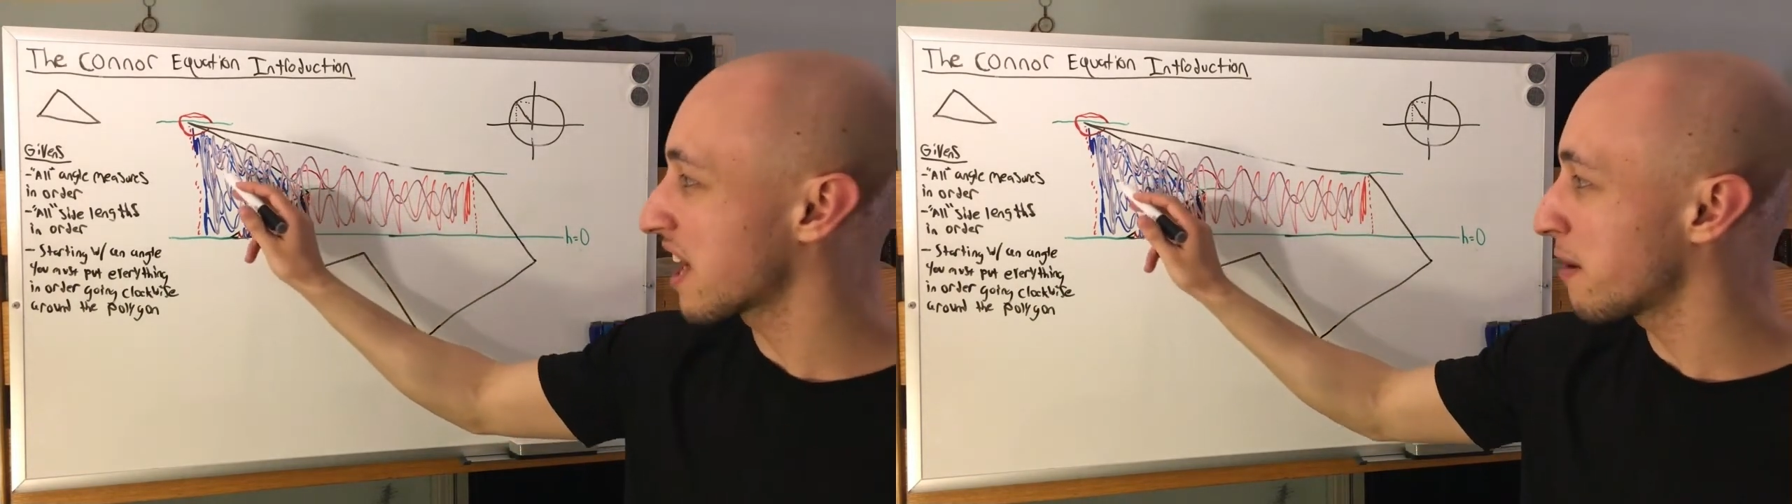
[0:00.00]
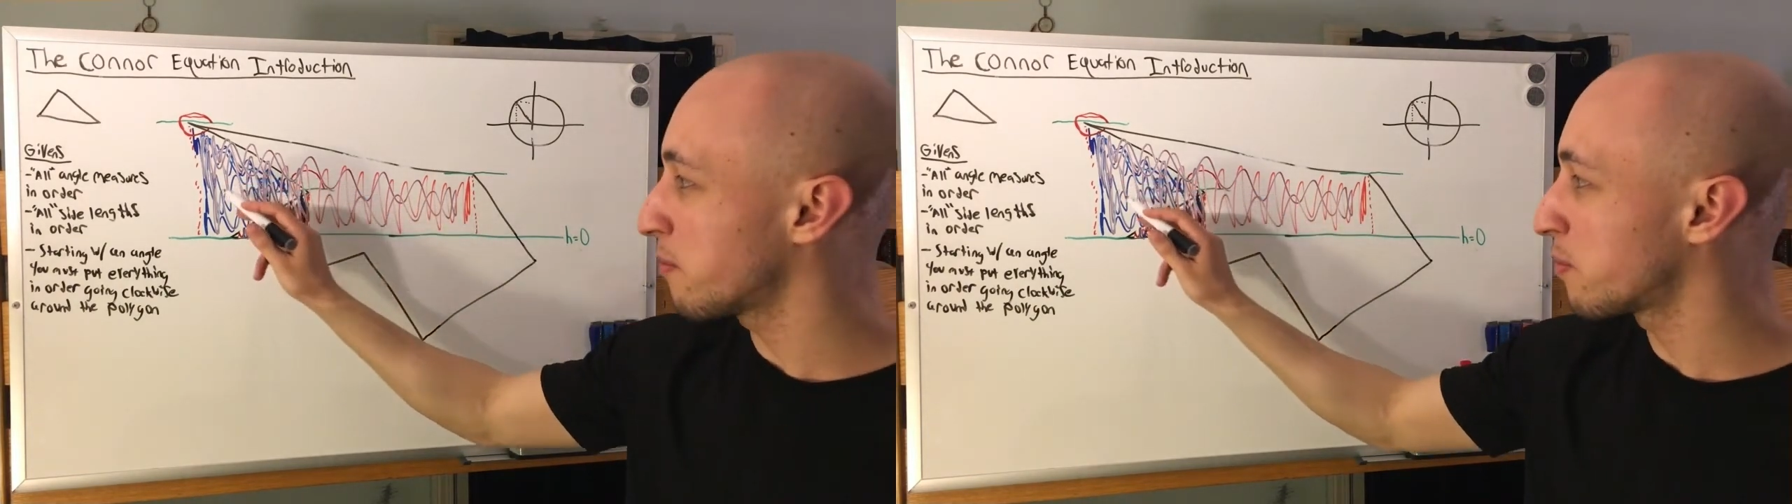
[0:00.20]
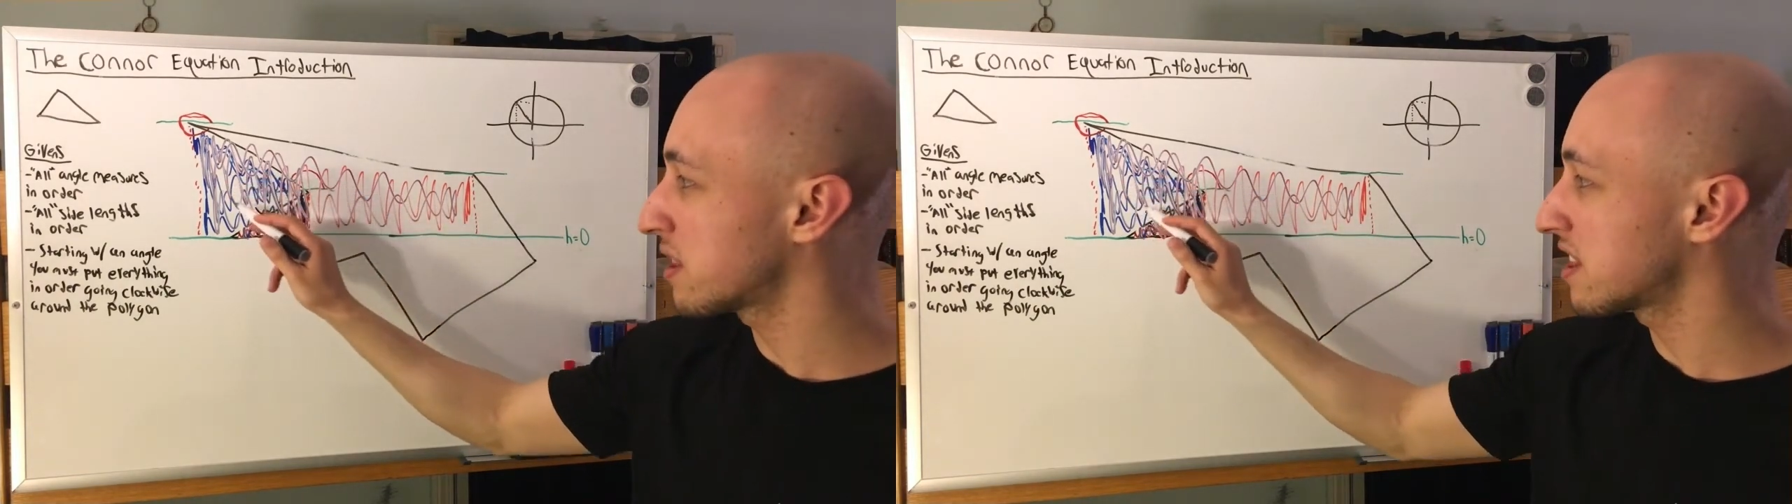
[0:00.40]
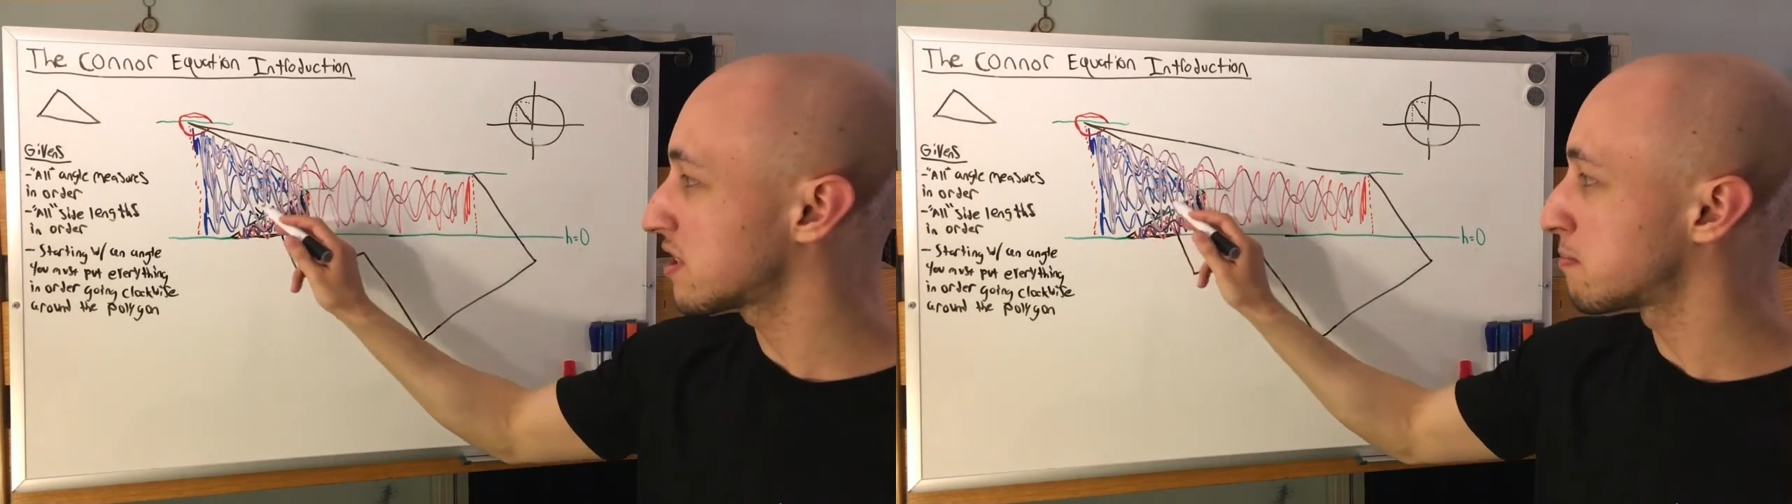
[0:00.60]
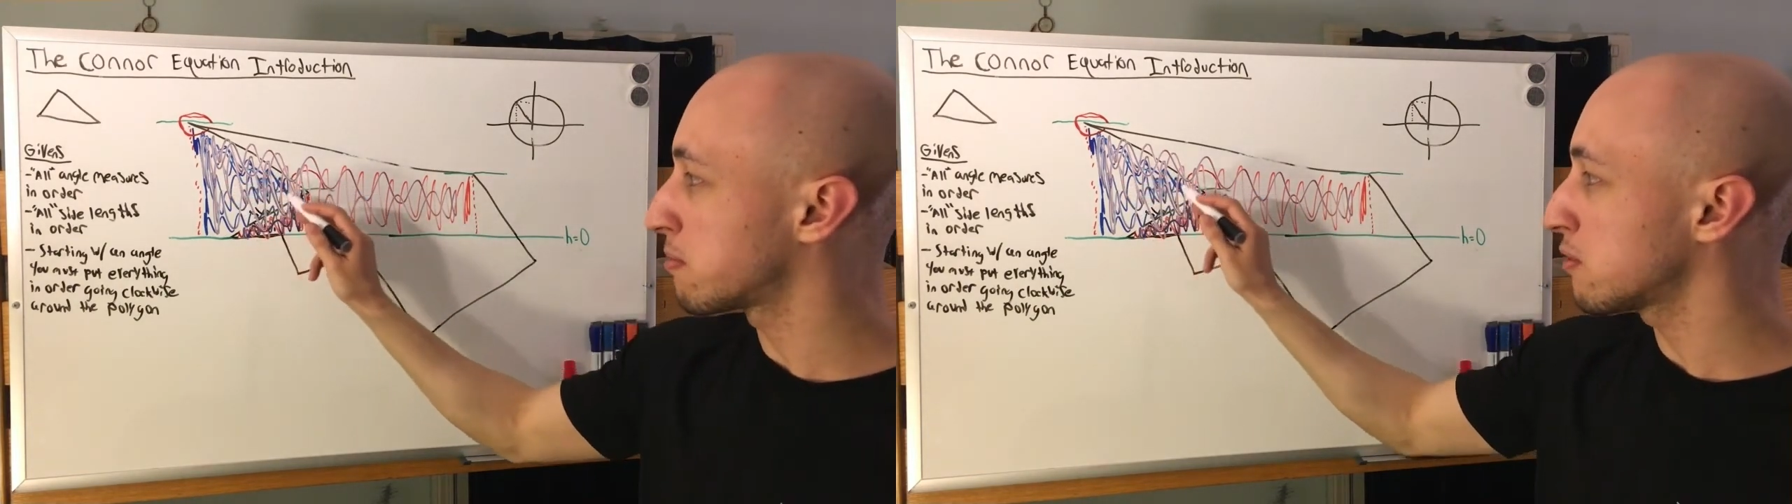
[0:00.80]
out with
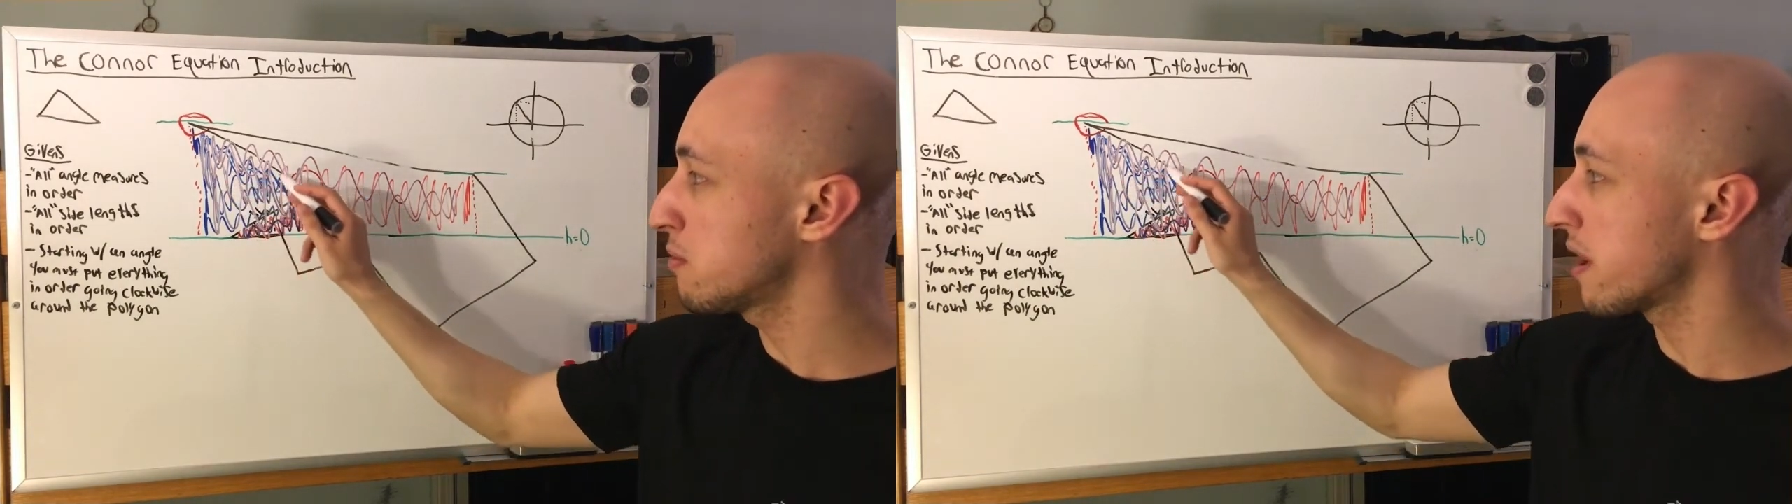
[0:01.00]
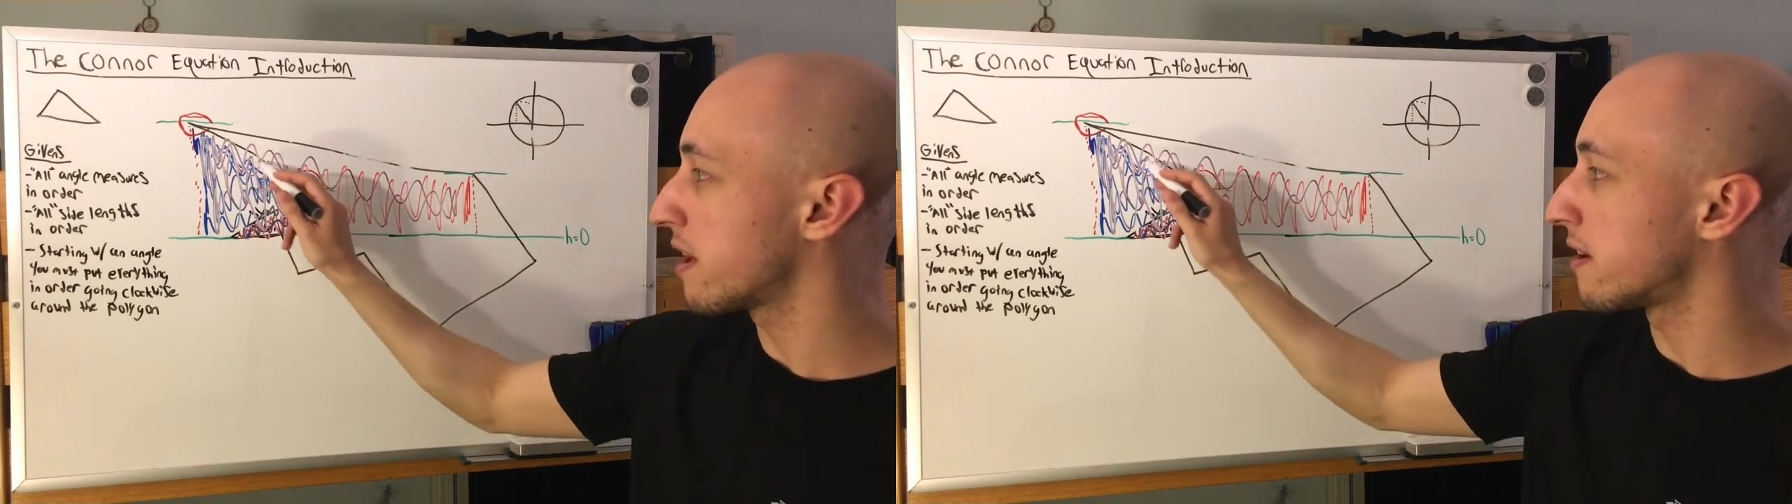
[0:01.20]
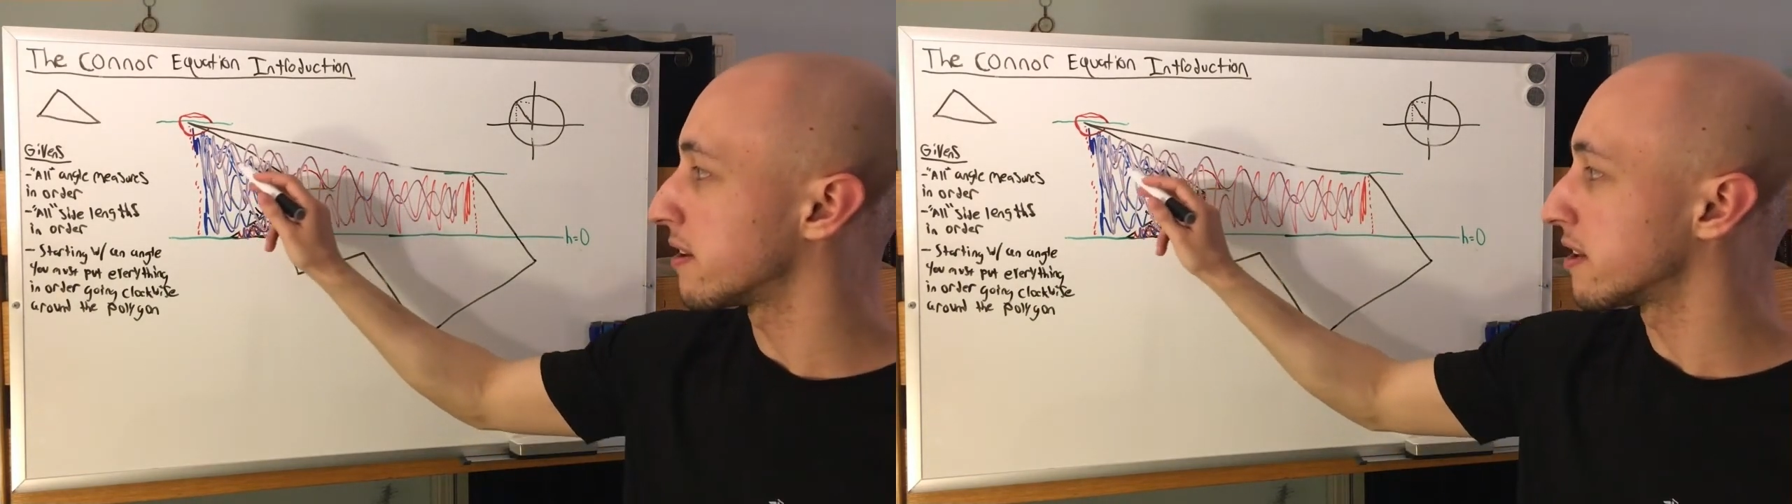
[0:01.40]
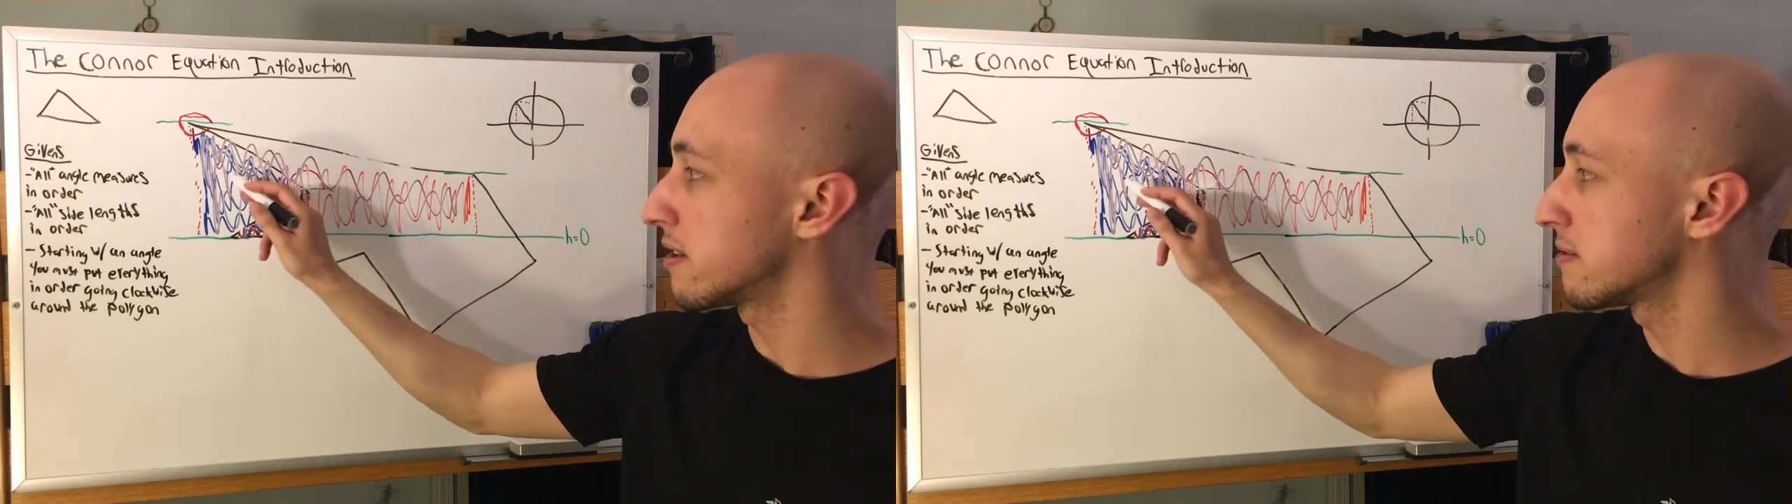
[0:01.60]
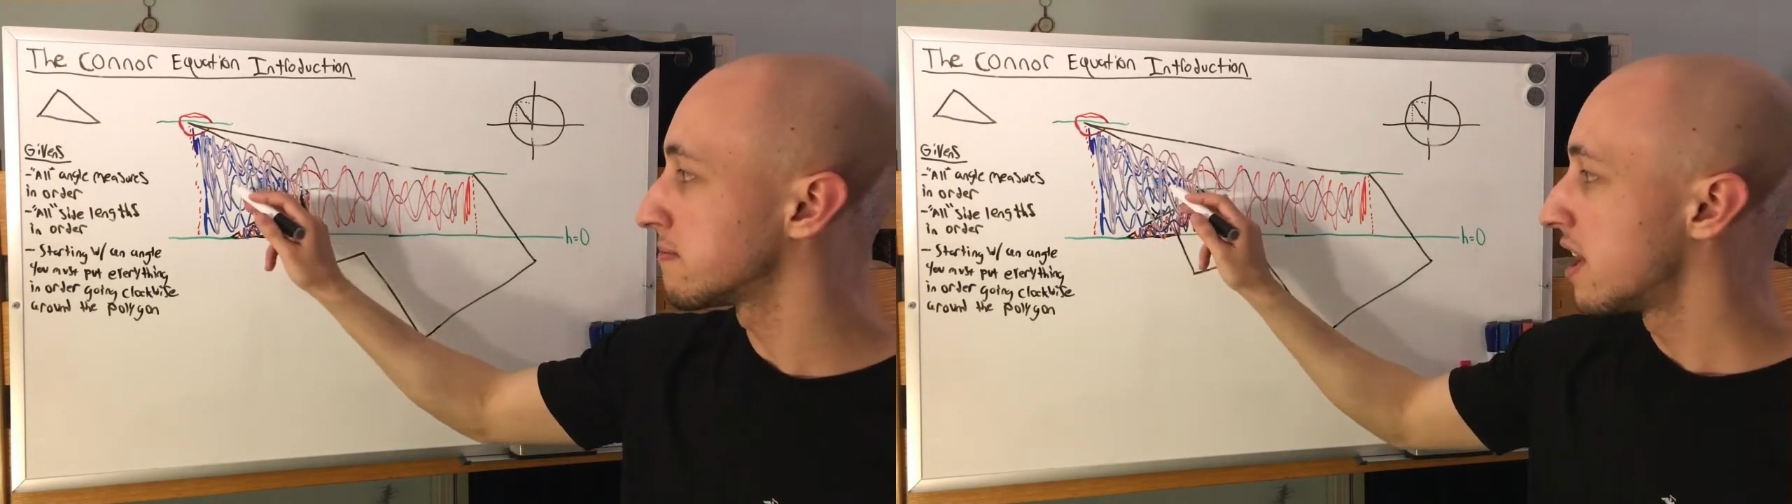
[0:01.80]
this blue area